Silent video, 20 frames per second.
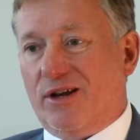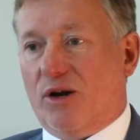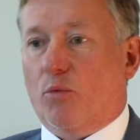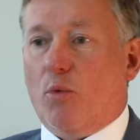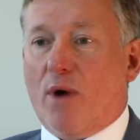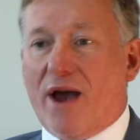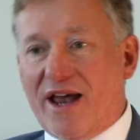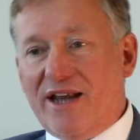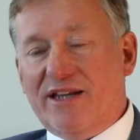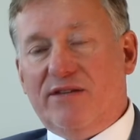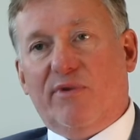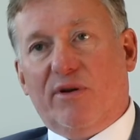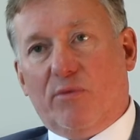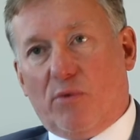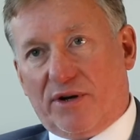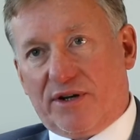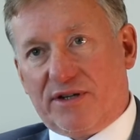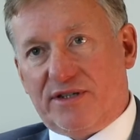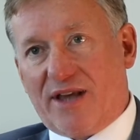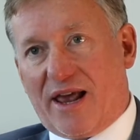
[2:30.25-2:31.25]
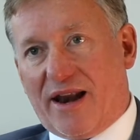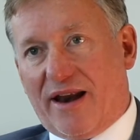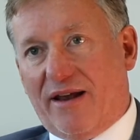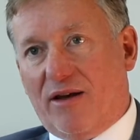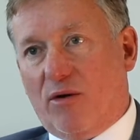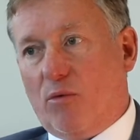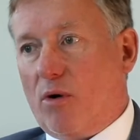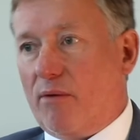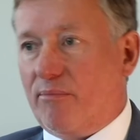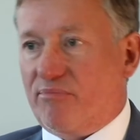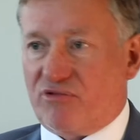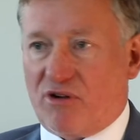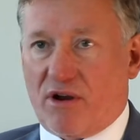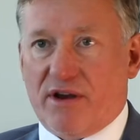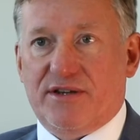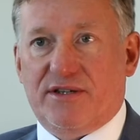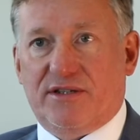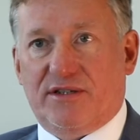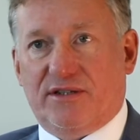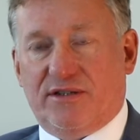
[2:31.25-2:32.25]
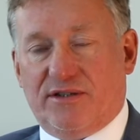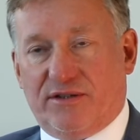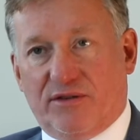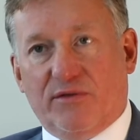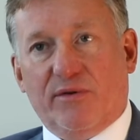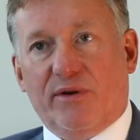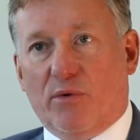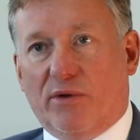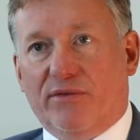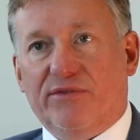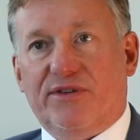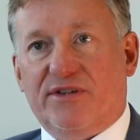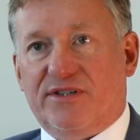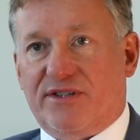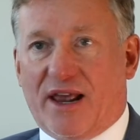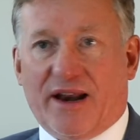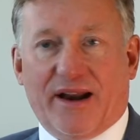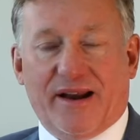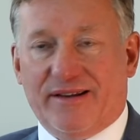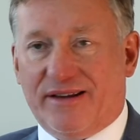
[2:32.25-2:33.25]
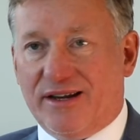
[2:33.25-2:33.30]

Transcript: Where do we want to sell it? At what price do we want to sell it?